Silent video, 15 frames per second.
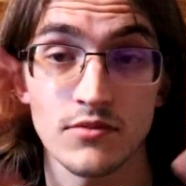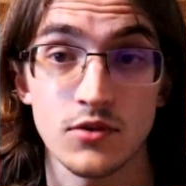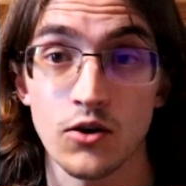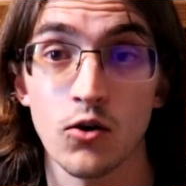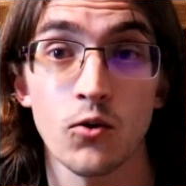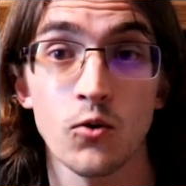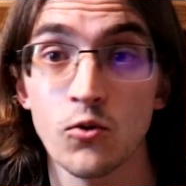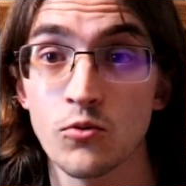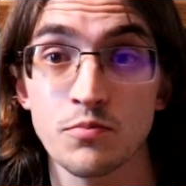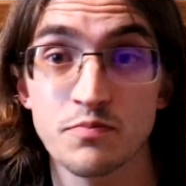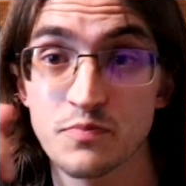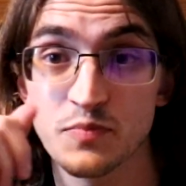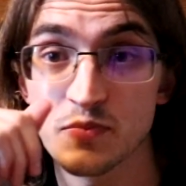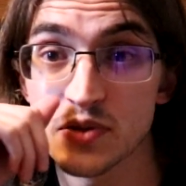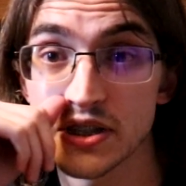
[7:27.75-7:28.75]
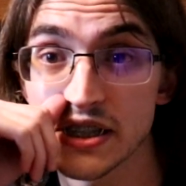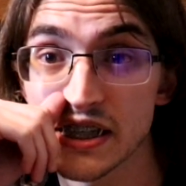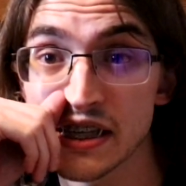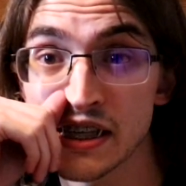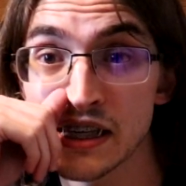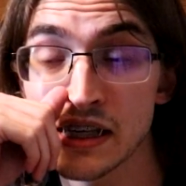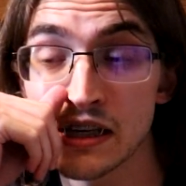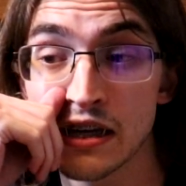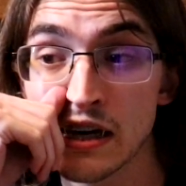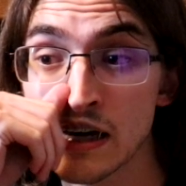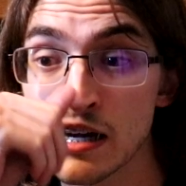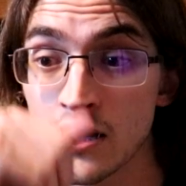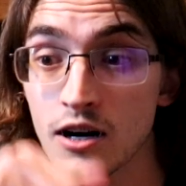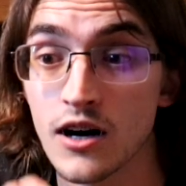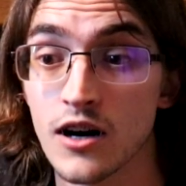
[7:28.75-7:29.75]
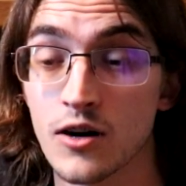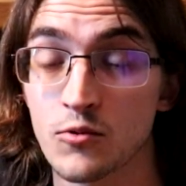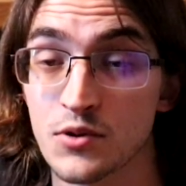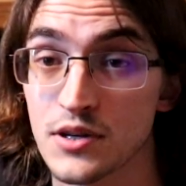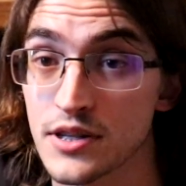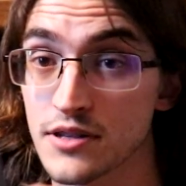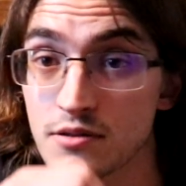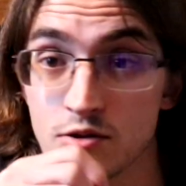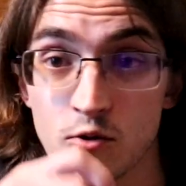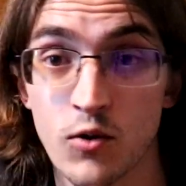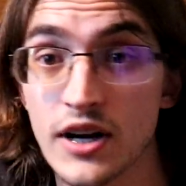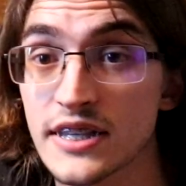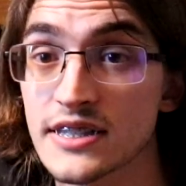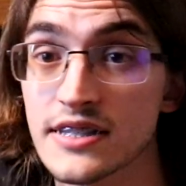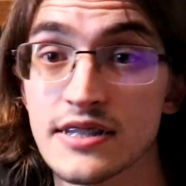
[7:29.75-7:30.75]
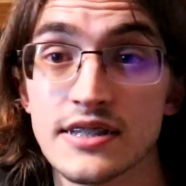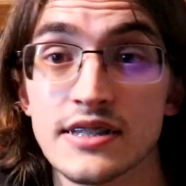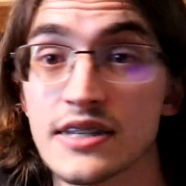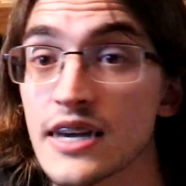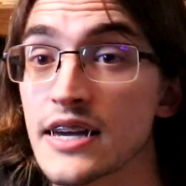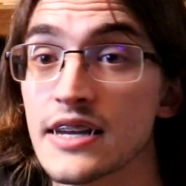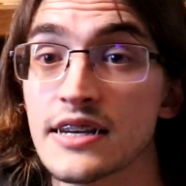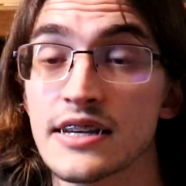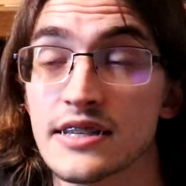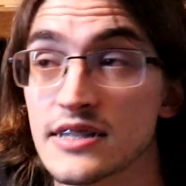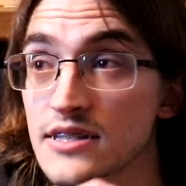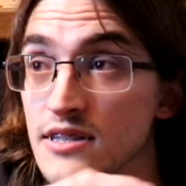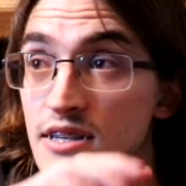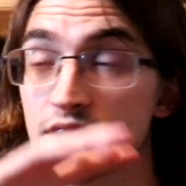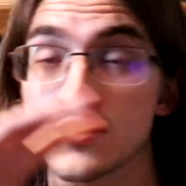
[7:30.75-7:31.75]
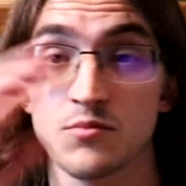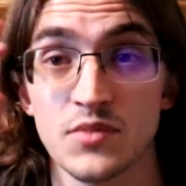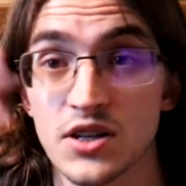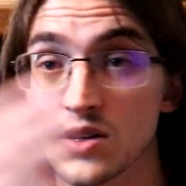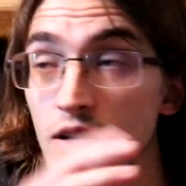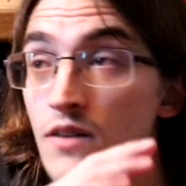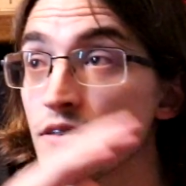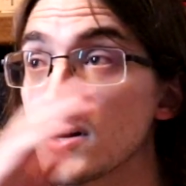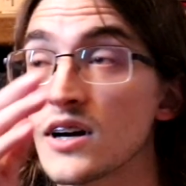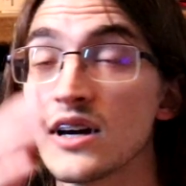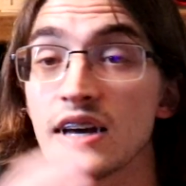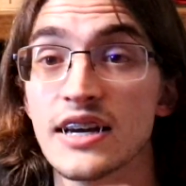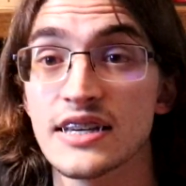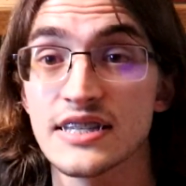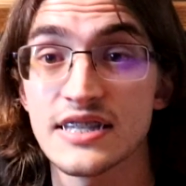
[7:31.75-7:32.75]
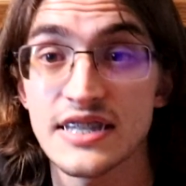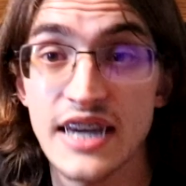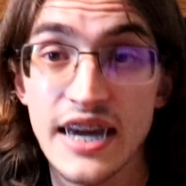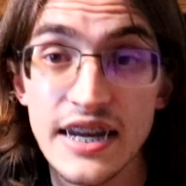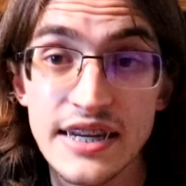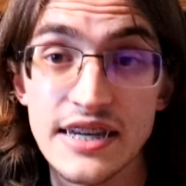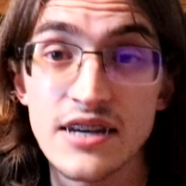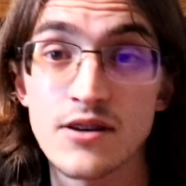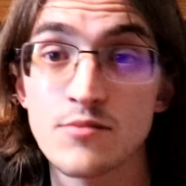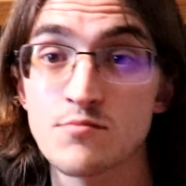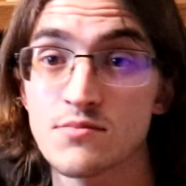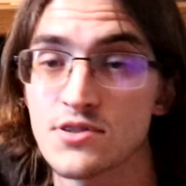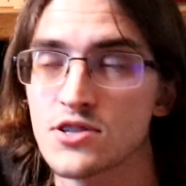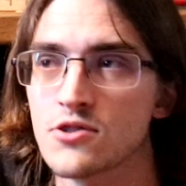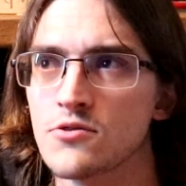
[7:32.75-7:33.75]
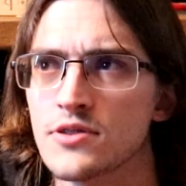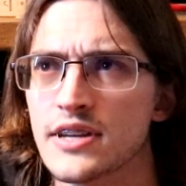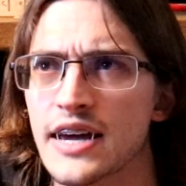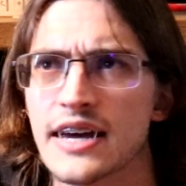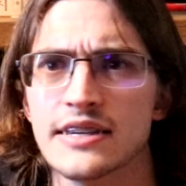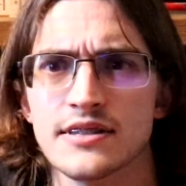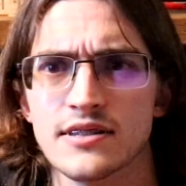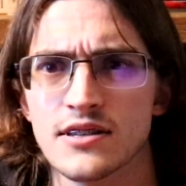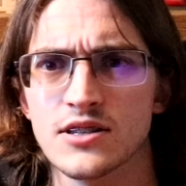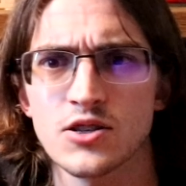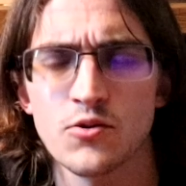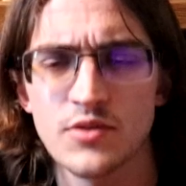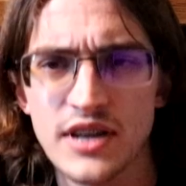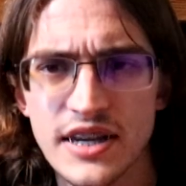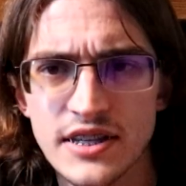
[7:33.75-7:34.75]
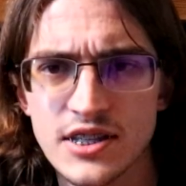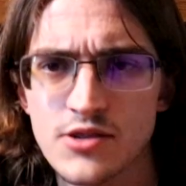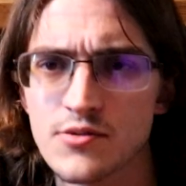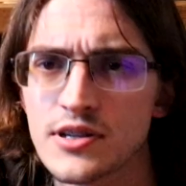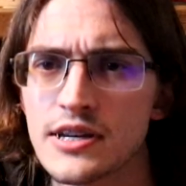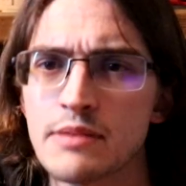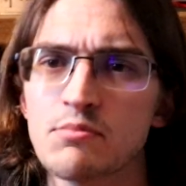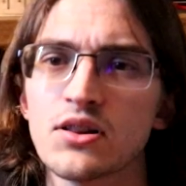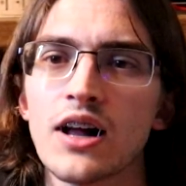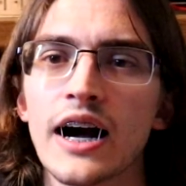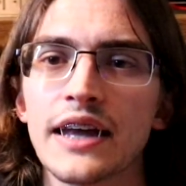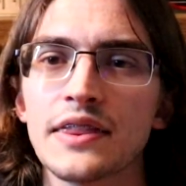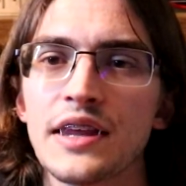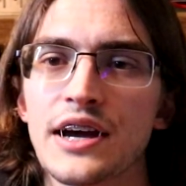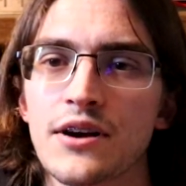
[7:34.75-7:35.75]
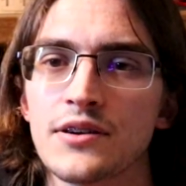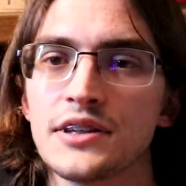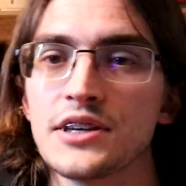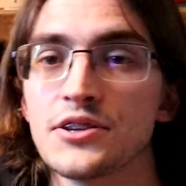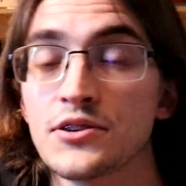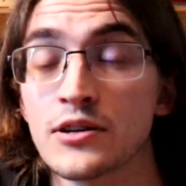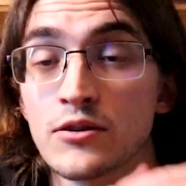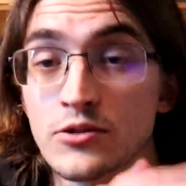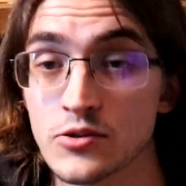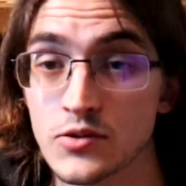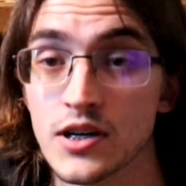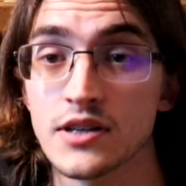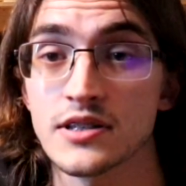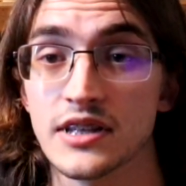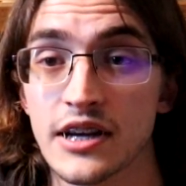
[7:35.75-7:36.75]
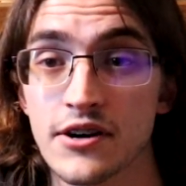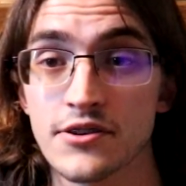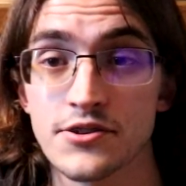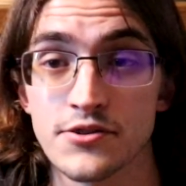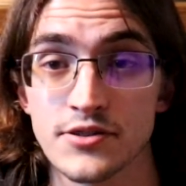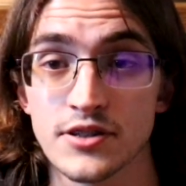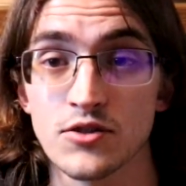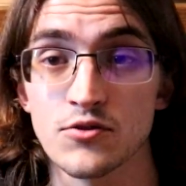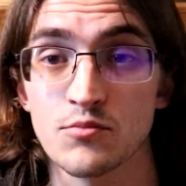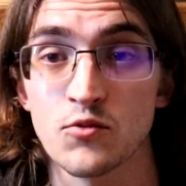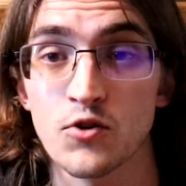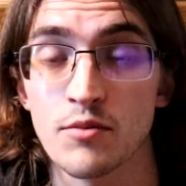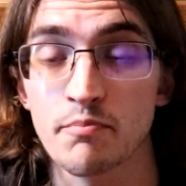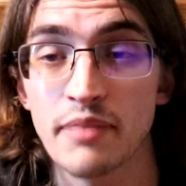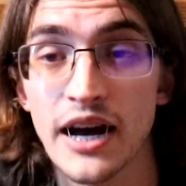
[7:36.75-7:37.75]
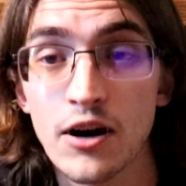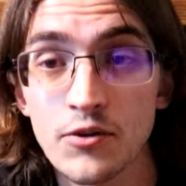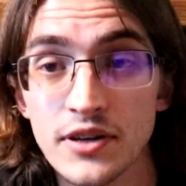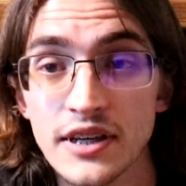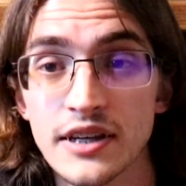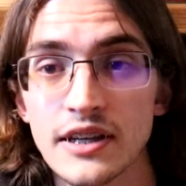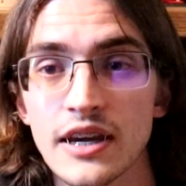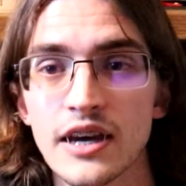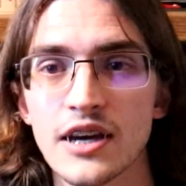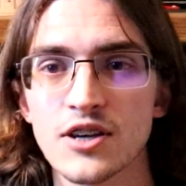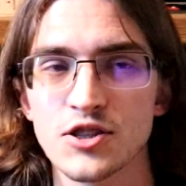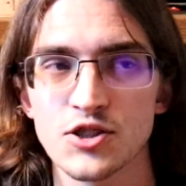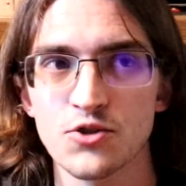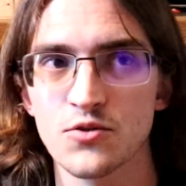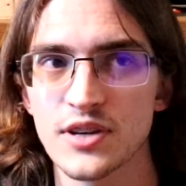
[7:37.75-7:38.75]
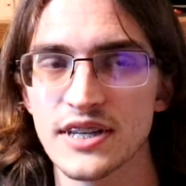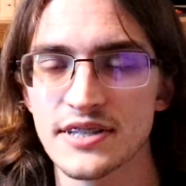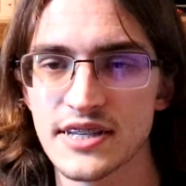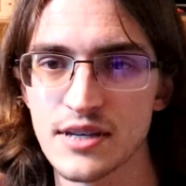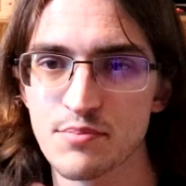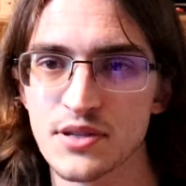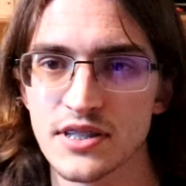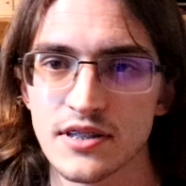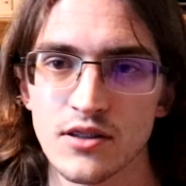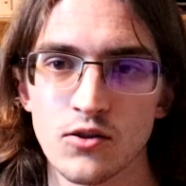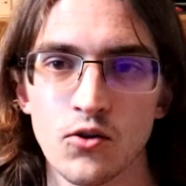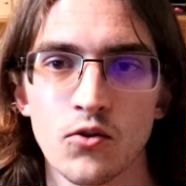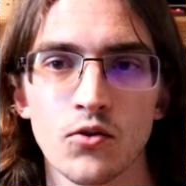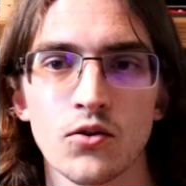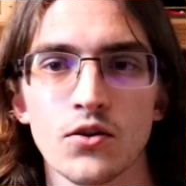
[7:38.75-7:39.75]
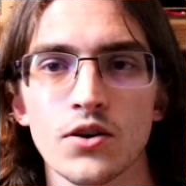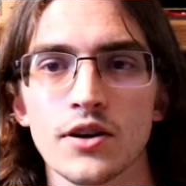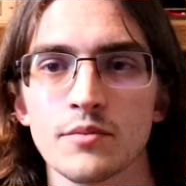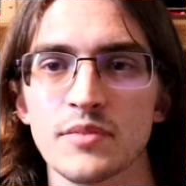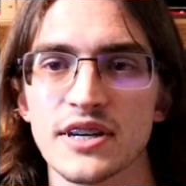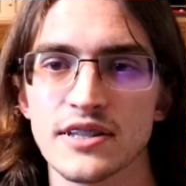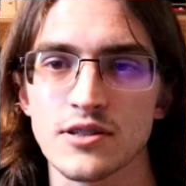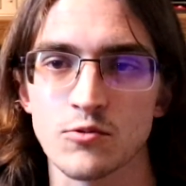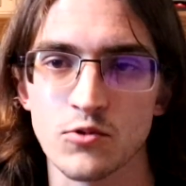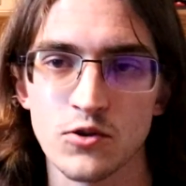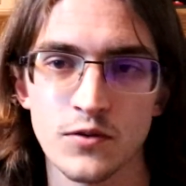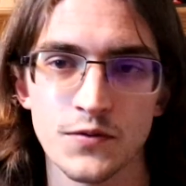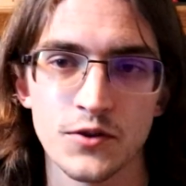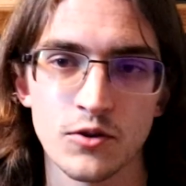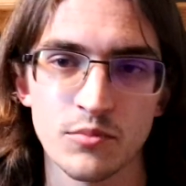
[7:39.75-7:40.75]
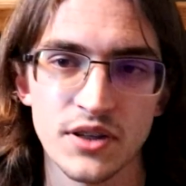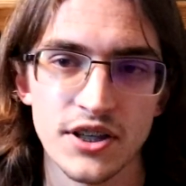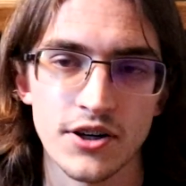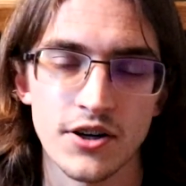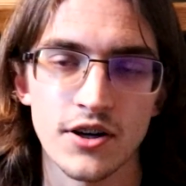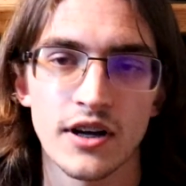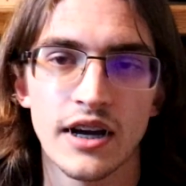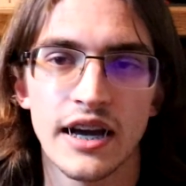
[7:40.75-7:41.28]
whole city with quests, and it's in the middle of a stadium, so it has its own history implied there, and then you can also talk to characters and learn more about it, so it deepens the lore, it makes the world feel bigger.